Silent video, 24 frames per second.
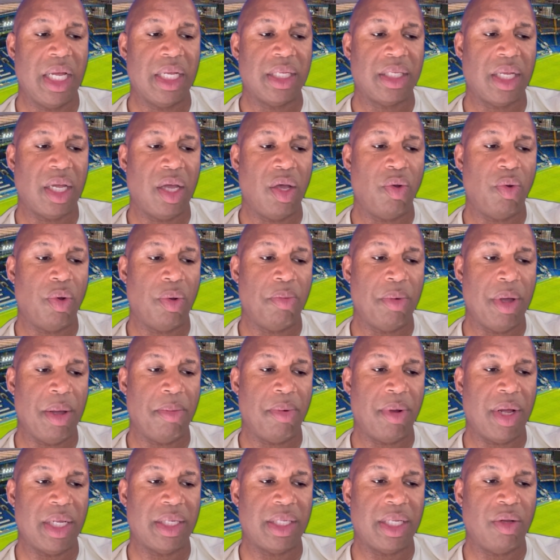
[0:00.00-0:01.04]
so
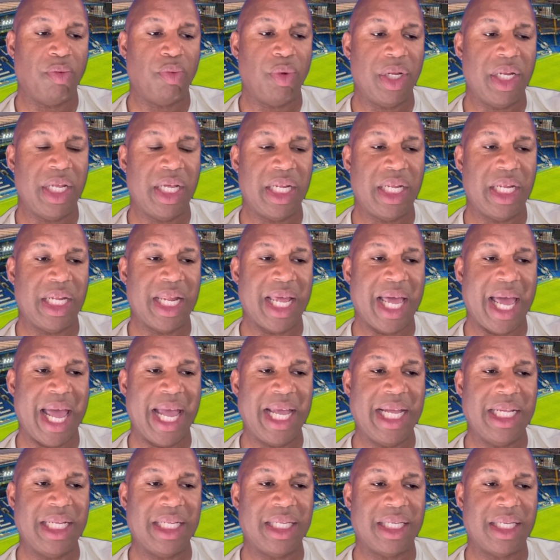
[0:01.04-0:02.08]
remember I said we needed
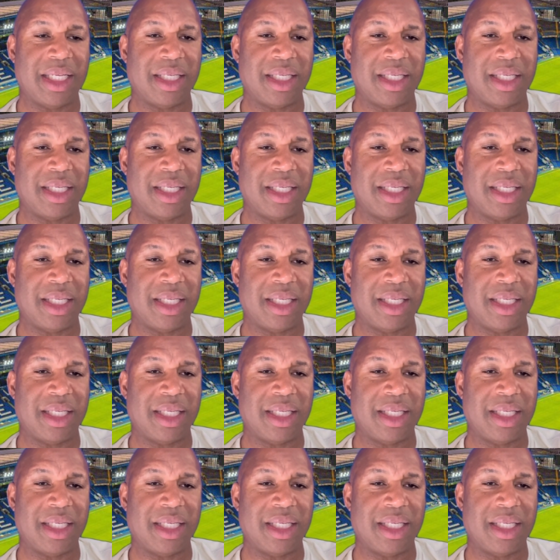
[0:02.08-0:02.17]
eight.